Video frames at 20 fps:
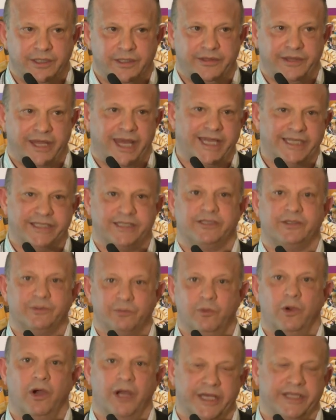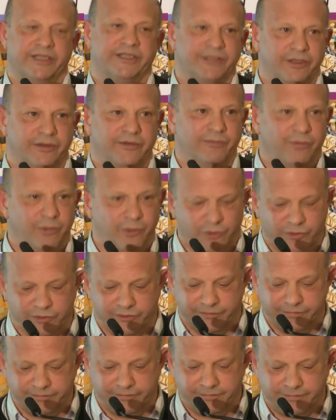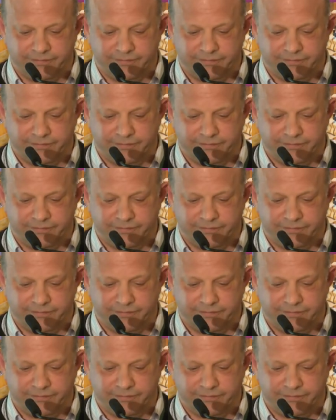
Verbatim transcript: That's why it's so important.